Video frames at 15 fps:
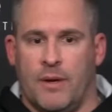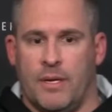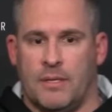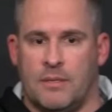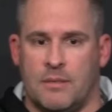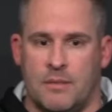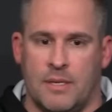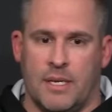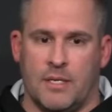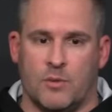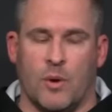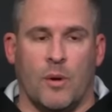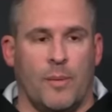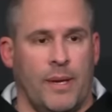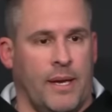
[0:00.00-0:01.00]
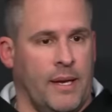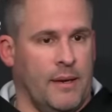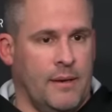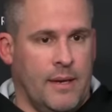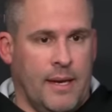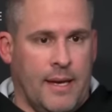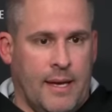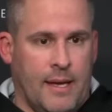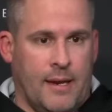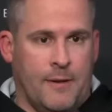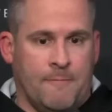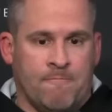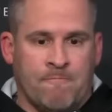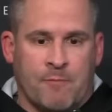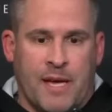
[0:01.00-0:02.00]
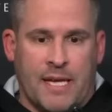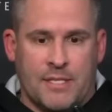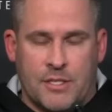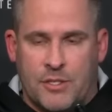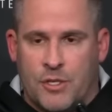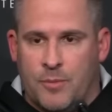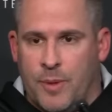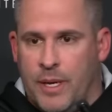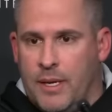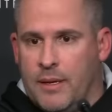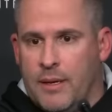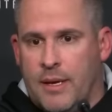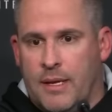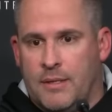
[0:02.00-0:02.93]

his well-being, and as it should be.